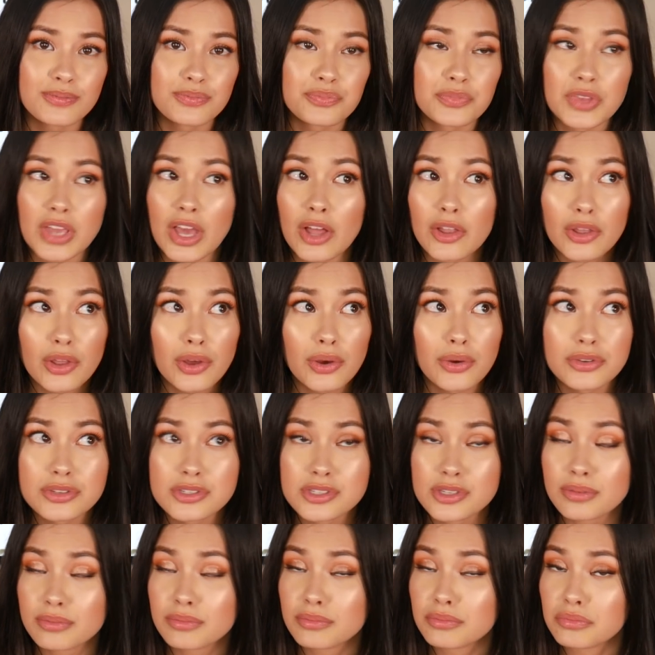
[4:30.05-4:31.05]

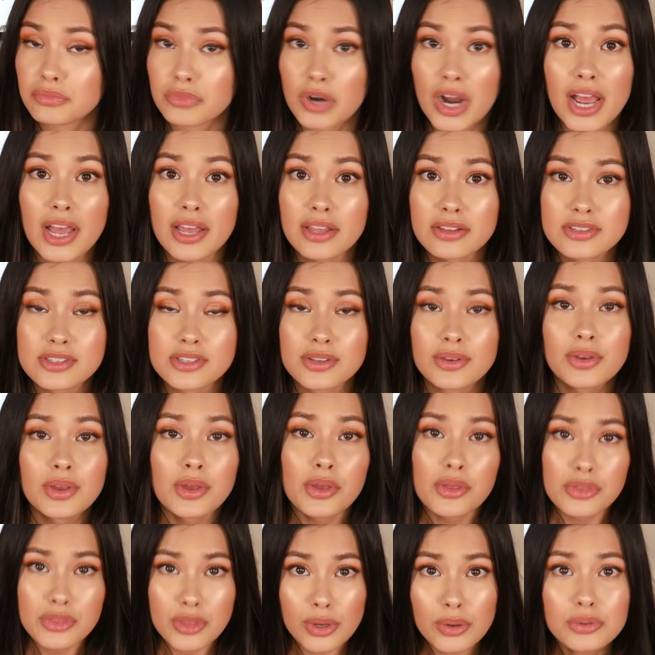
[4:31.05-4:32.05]
yellows, reds,
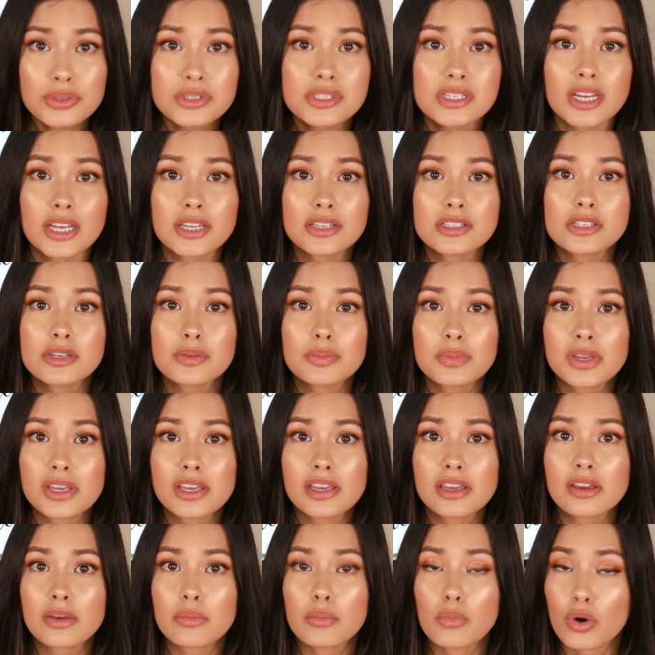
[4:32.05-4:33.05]
those tend to
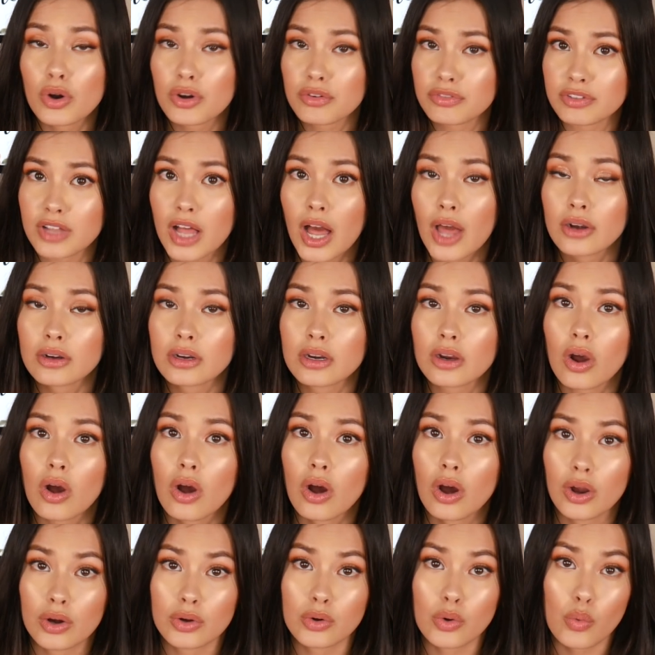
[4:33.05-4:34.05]
be more flattering
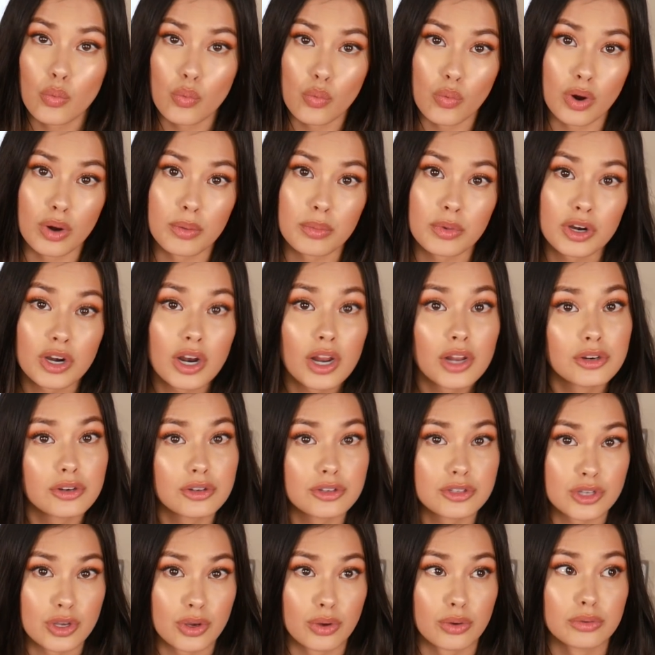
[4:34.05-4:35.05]
on warmer
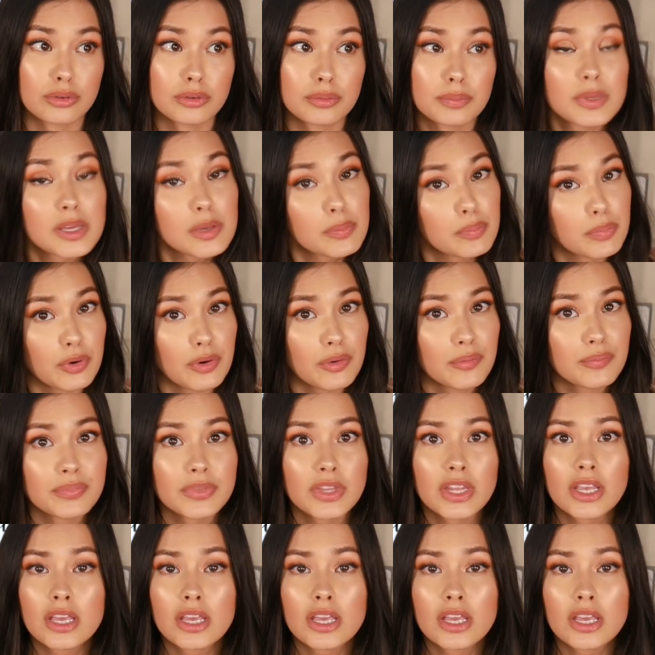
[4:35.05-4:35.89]
undertoned people.